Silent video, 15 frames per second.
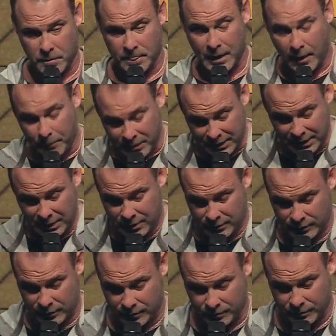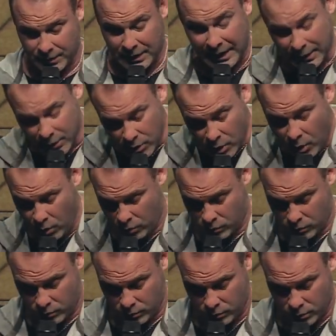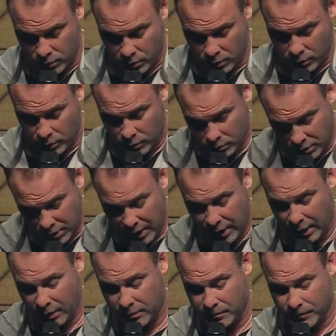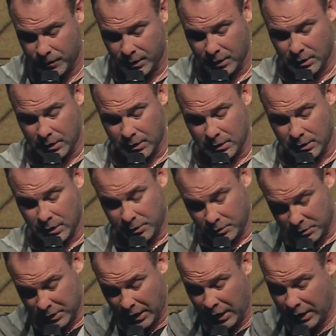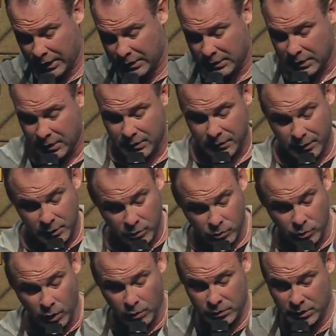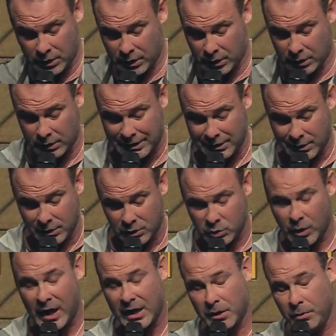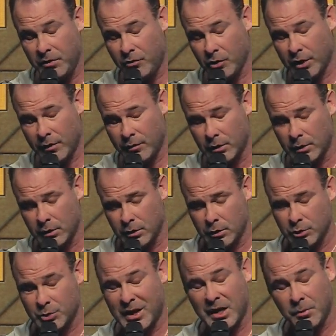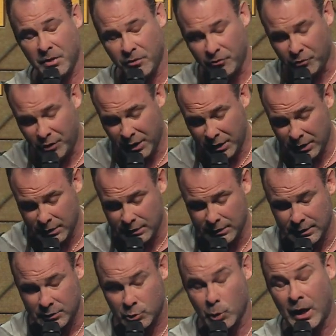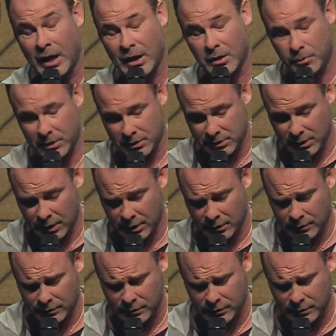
I believe and I know you came and you died and you rose again so I could be forgiven, so I could be free, so I could be saved.